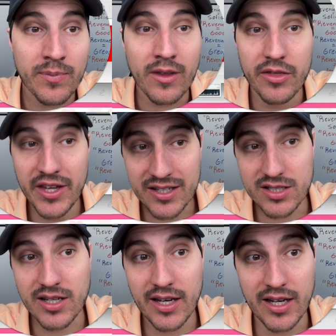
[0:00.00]
This
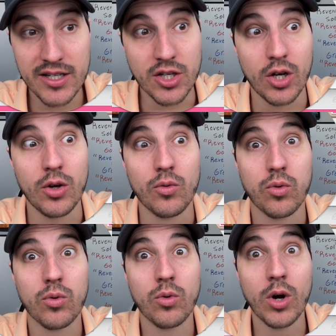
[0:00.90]
is
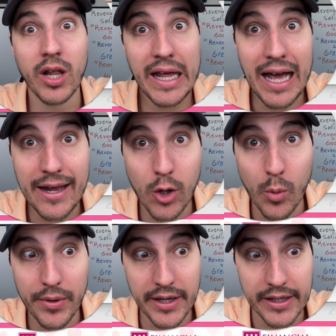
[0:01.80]
really
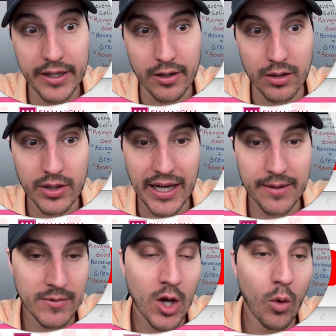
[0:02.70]
eye-opening here,
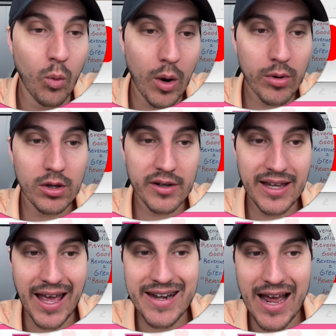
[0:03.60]
okay? What we're looking
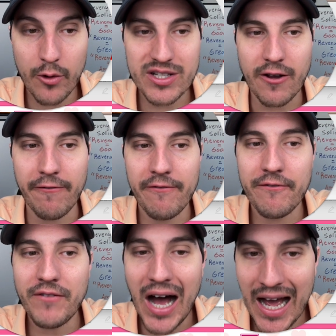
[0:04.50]
at now is a
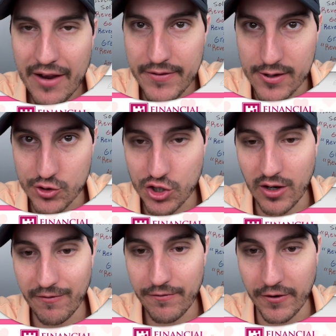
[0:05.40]
five-year
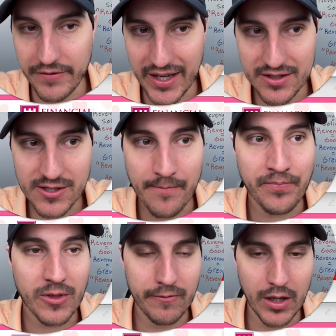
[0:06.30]
chart for VIX,
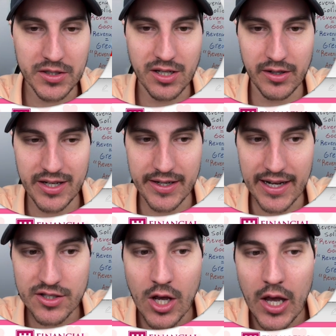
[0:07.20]
the volatility
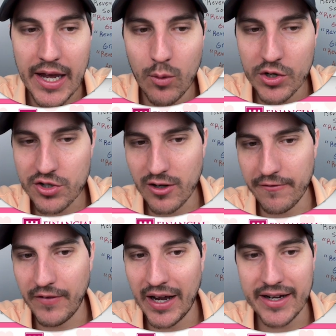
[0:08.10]
index. And what you're going to
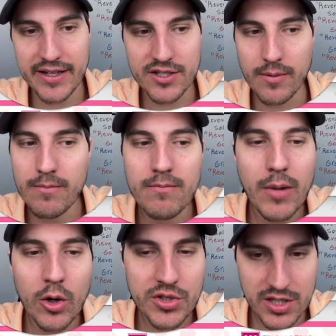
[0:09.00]
find is
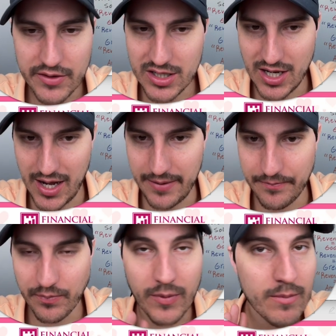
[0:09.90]
most of the time,
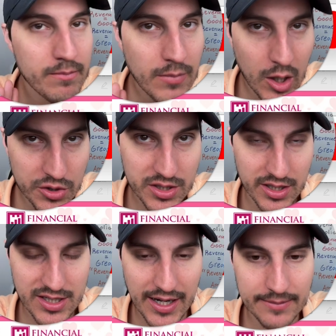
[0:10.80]

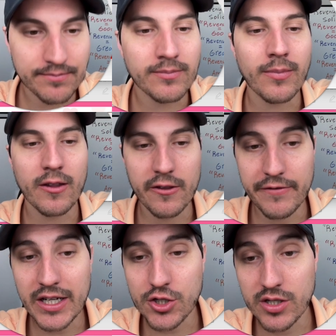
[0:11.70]
the
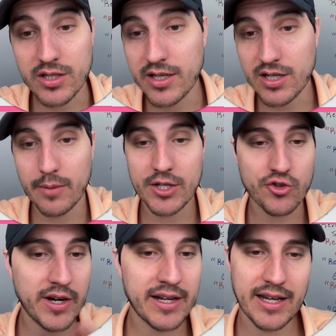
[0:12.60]
VIX is going to be
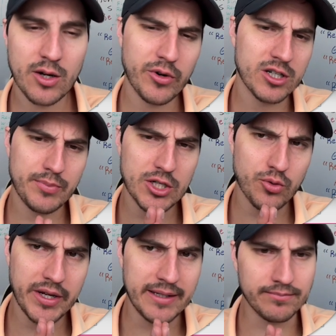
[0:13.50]
trading anywhere
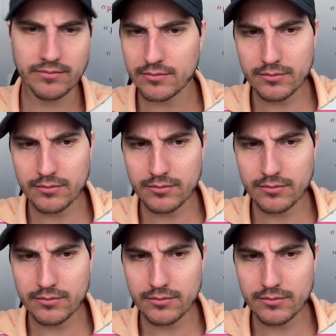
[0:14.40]
between